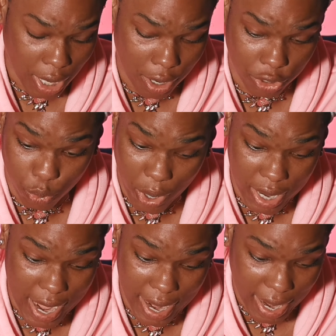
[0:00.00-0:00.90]
dollars
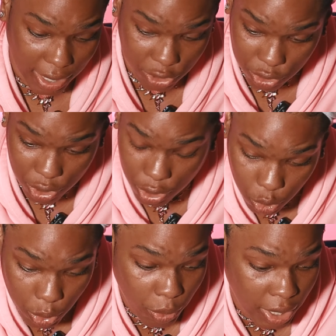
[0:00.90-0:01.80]
one day.
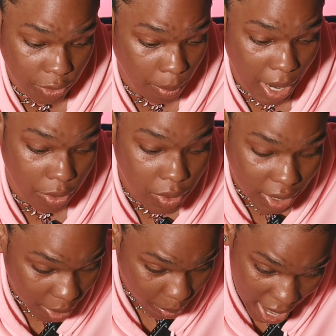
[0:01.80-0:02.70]
Three weeks from now, you
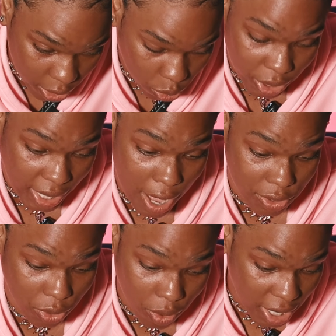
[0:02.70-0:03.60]
can get paid three
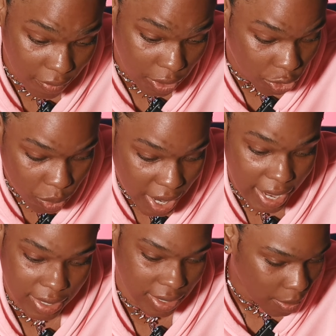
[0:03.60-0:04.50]
thousand dollars, or even two
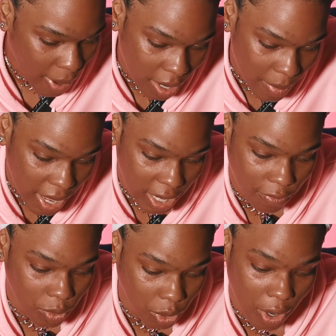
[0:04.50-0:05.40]
days, somebody may
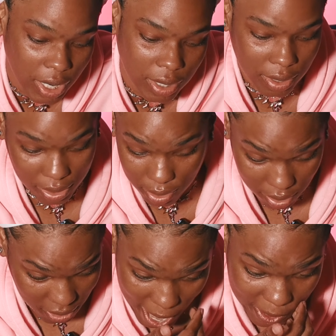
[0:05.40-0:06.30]
give you thirty
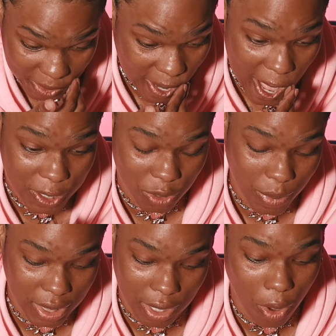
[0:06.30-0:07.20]
thousand dollars,
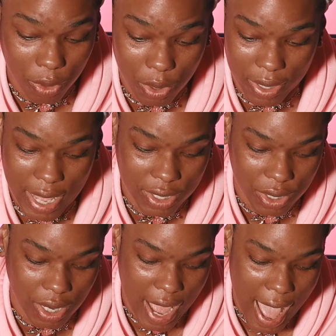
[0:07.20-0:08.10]
but the only way that's
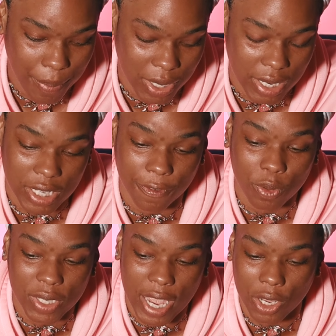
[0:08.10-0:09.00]
going to happen is if
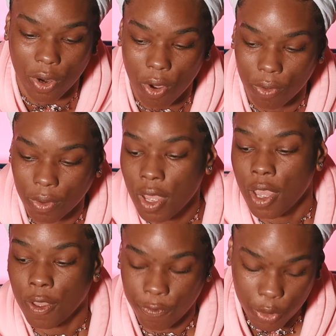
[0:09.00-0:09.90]
you take your own
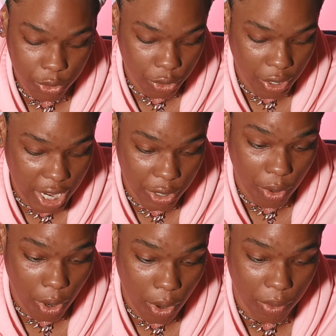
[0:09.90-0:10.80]
future in
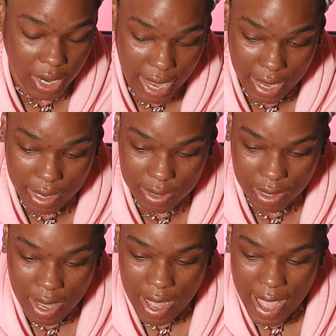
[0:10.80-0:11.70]
your own hands.
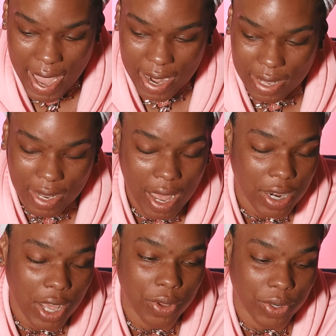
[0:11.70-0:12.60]
And I,
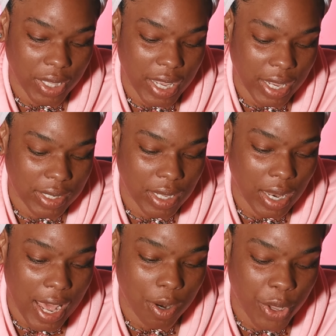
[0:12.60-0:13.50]
another thing is, a
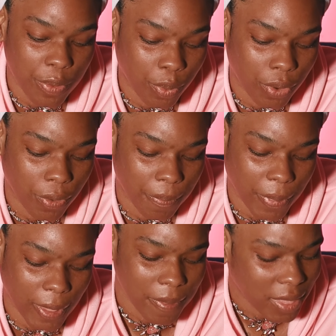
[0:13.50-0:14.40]
lot of people,
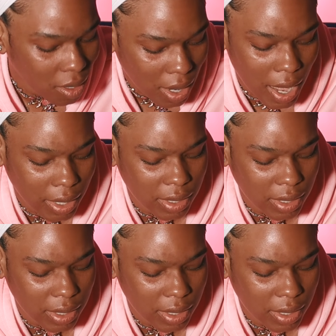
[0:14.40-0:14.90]
they're not